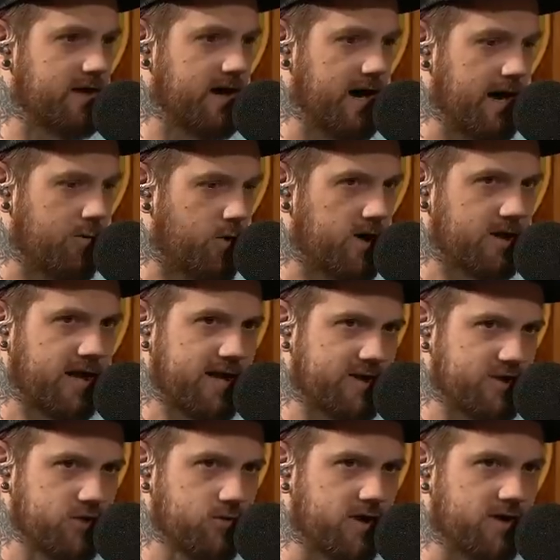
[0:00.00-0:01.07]
I want to like
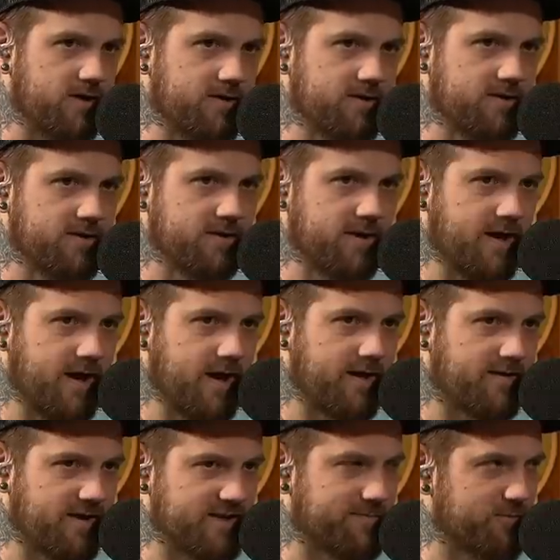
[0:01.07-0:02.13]
Tua, and
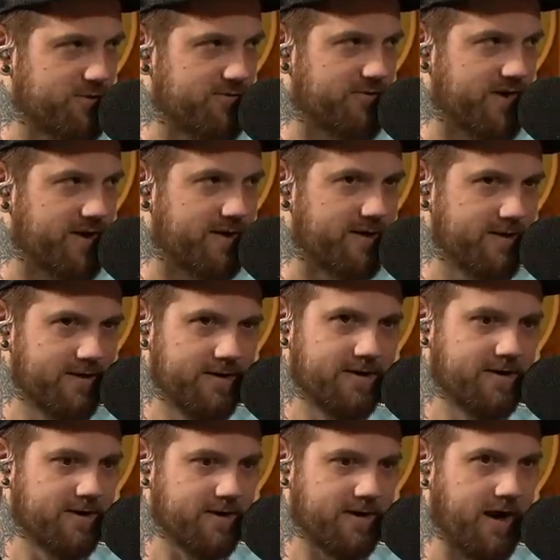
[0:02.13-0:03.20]
this move here
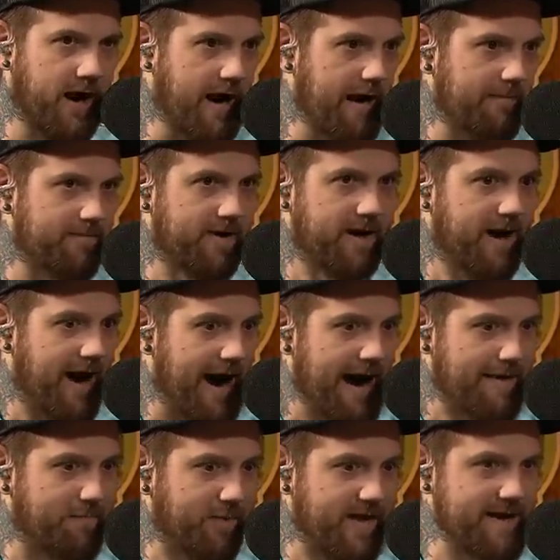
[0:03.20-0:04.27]
it makes I, it tough. I
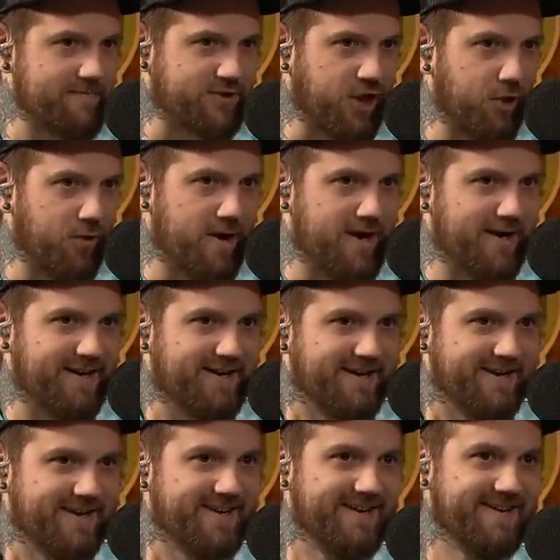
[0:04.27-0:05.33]
blame Tua.
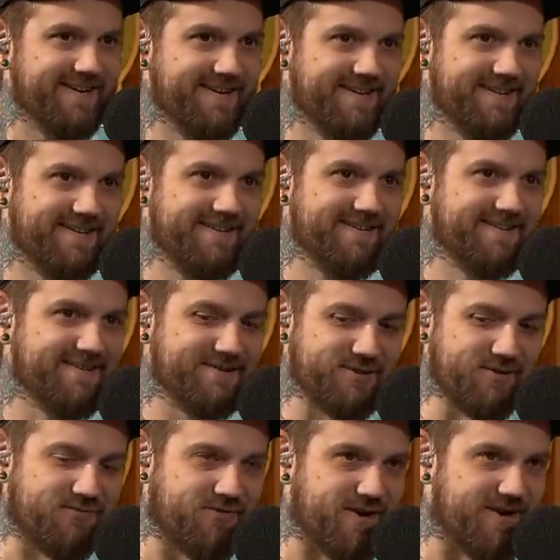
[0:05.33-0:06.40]
It's
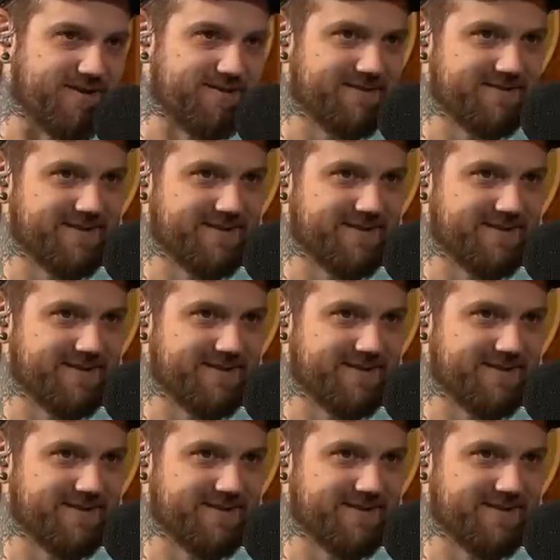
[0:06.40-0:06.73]
your fault.